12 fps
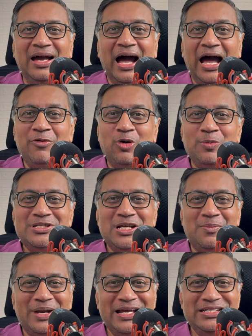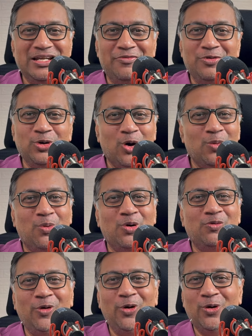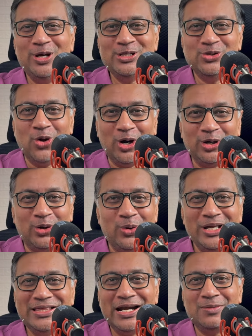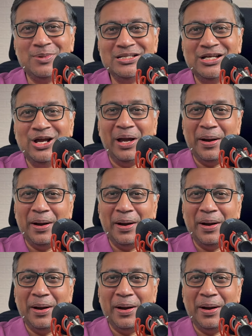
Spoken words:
I won't be surprised if your portfolio is not growing that much.